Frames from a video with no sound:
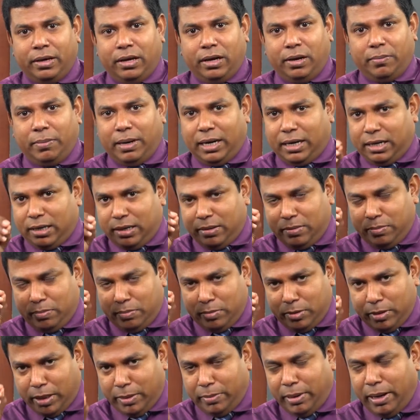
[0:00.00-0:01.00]
But
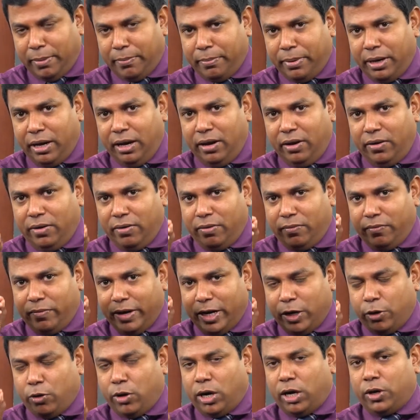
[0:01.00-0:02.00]
remember,
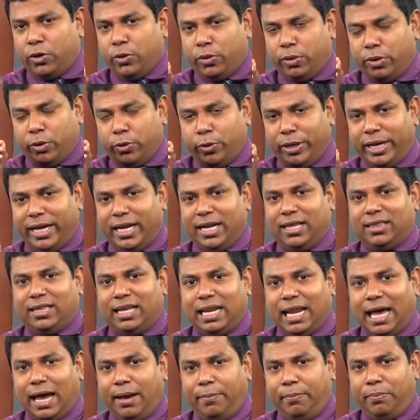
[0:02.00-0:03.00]
when you are doing it in the
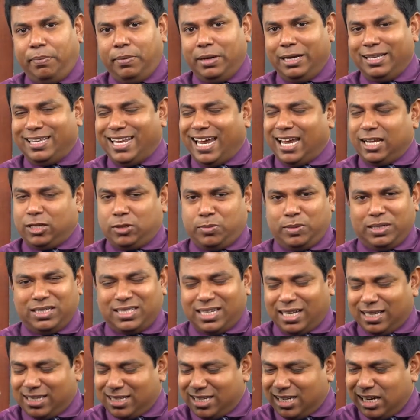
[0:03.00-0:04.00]
lab, it has to be
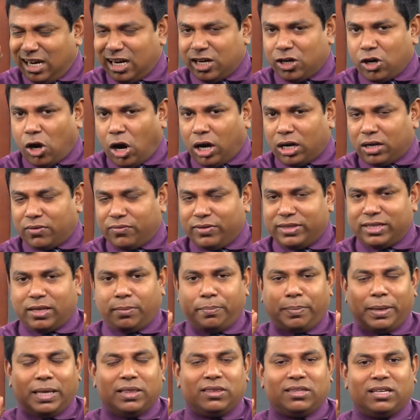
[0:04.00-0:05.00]
just a dot with a
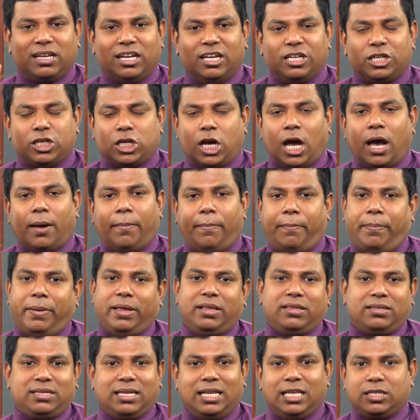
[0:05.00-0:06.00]
pencil. A sharp
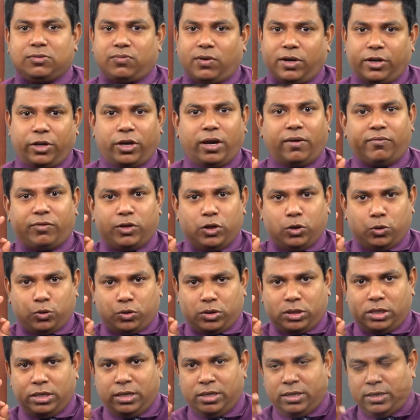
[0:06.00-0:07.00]
pencil is what you have to
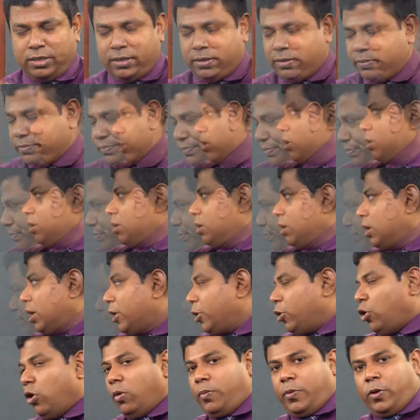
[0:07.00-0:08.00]
use. I
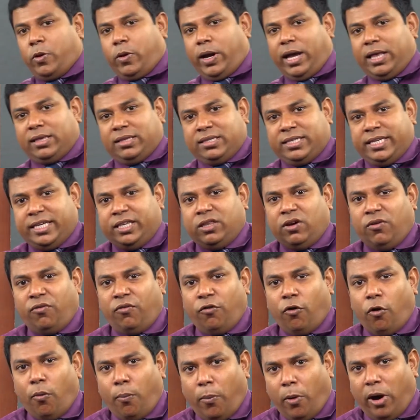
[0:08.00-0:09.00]
hope you can see the
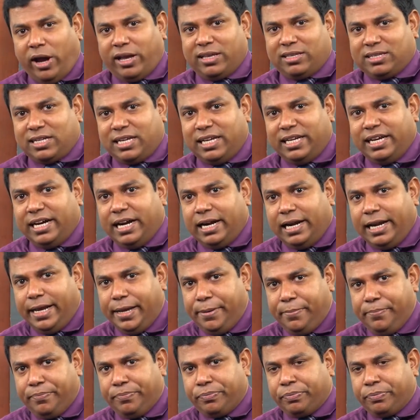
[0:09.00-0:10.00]
4 points clearly.